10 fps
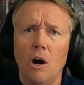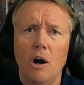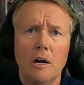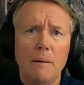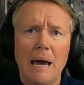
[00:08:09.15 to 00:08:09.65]

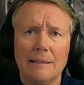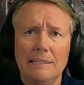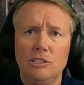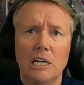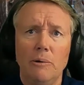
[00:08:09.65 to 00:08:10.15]
automatically
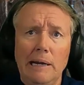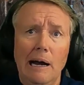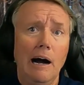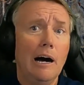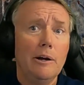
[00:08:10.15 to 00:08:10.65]
generate
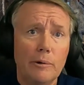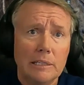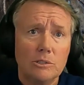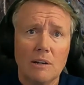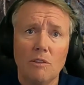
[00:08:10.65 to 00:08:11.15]

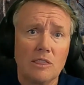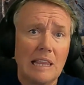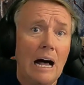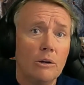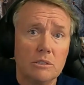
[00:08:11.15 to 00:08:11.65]
hundreds or even
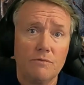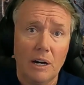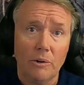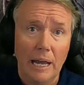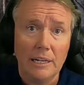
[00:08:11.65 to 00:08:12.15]
thousands of
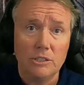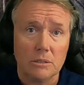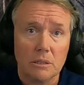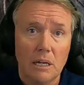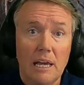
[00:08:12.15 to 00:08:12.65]
variations.